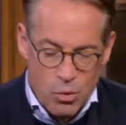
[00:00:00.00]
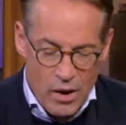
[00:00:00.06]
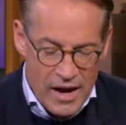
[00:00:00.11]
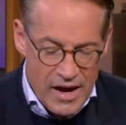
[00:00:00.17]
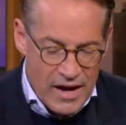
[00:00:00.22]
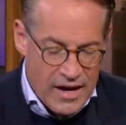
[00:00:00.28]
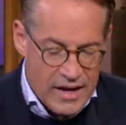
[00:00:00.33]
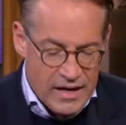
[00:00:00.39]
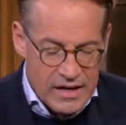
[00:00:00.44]

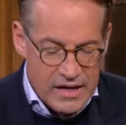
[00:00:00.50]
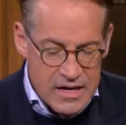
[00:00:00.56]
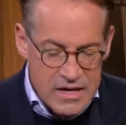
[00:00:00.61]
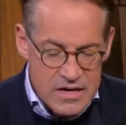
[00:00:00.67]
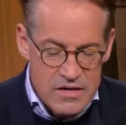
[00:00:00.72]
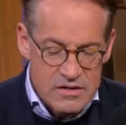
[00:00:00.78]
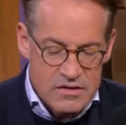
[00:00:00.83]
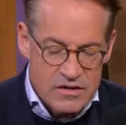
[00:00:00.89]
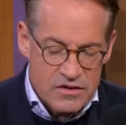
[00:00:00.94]
way
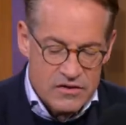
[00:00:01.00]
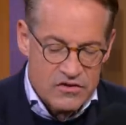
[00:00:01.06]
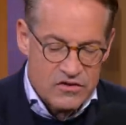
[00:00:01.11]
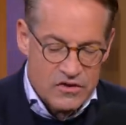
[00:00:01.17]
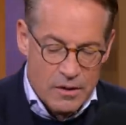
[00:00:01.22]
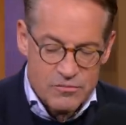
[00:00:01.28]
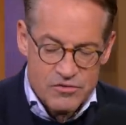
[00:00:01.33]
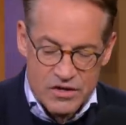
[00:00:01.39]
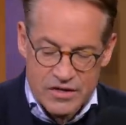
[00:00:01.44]
into the
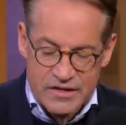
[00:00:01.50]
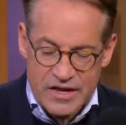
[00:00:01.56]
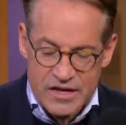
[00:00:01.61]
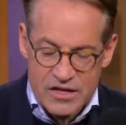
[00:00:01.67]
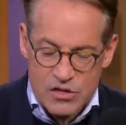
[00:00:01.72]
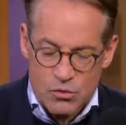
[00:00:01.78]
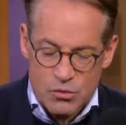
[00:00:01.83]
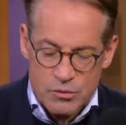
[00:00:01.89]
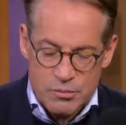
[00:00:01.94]
subject
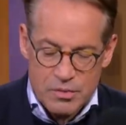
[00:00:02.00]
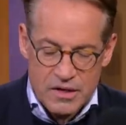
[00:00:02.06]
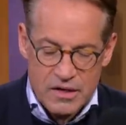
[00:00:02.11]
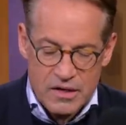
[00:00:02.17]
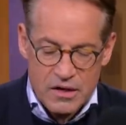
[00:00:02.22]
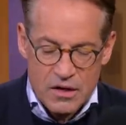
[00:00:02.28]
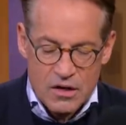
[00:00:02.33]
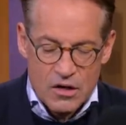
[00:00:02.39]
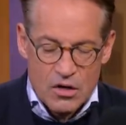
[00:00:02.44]
that you would
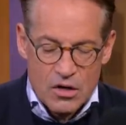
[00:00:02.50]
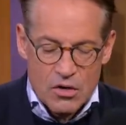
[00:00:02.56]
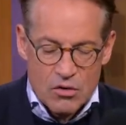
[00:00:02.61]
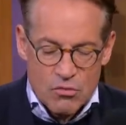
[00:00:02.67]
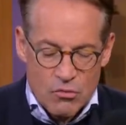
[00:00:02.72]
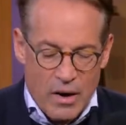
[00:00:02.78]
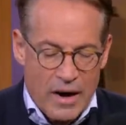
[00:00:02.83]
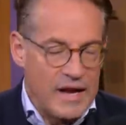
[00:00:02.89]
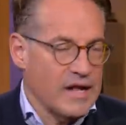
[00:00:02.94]
be
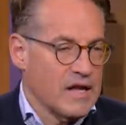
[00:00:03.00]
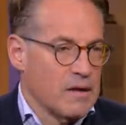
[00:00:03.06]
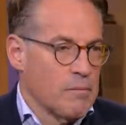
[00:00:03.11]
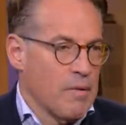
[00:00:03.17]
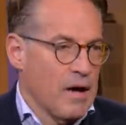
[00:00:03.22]
writing